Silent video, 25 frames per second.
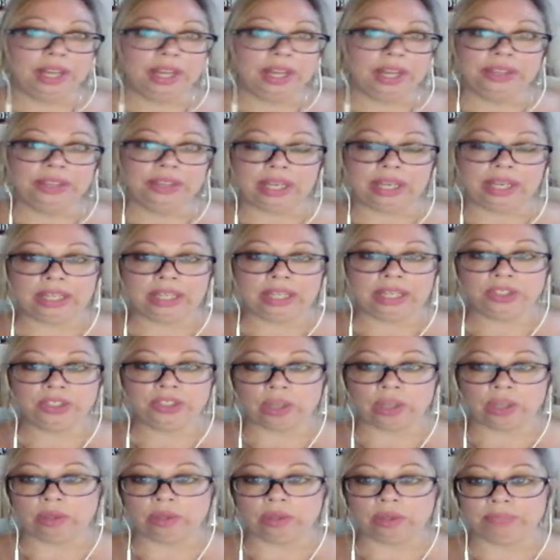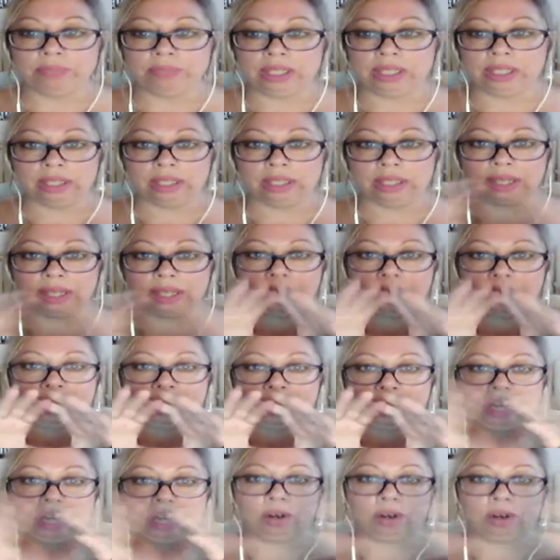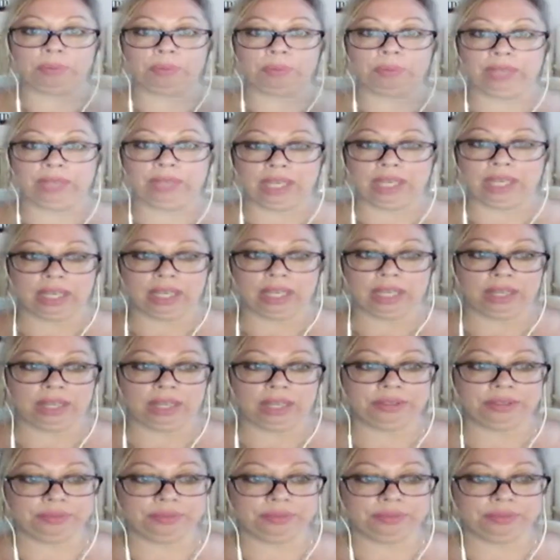they showed me that our planet